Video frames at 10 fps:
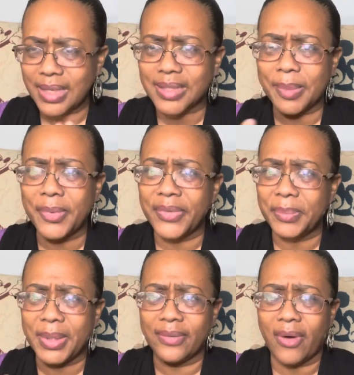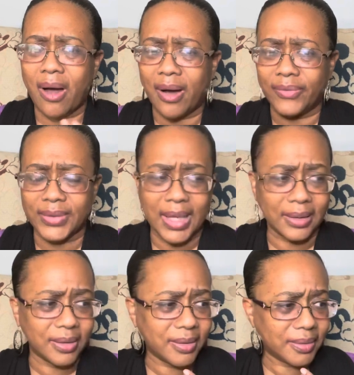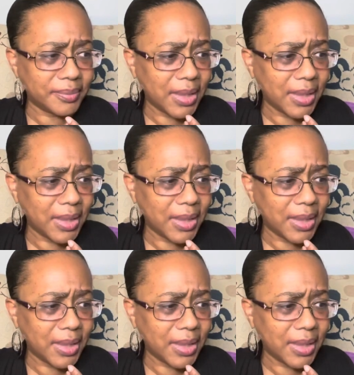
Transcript: some of them give off like a